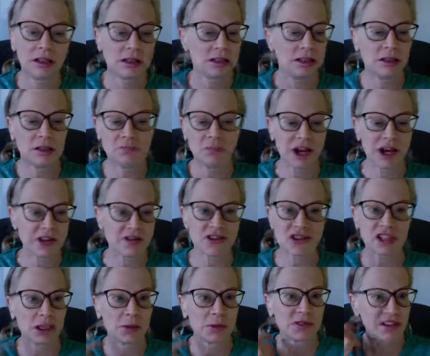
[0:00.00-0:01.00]
And mine just
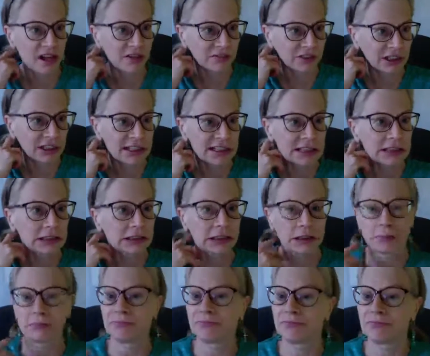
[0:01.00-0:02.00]
comes off easily.
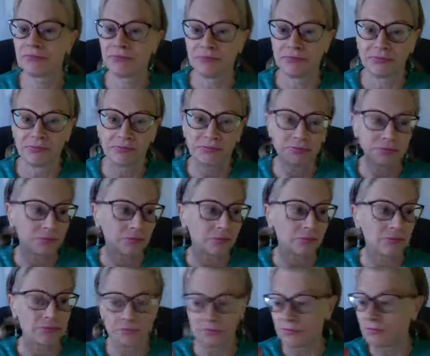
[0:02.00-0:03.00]

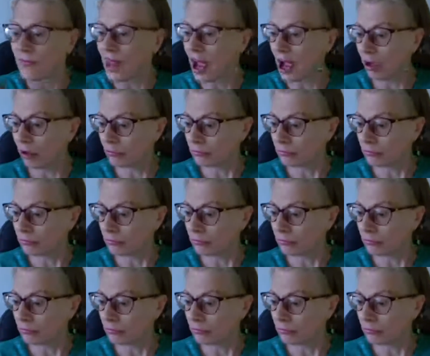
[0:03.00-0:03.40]
Now,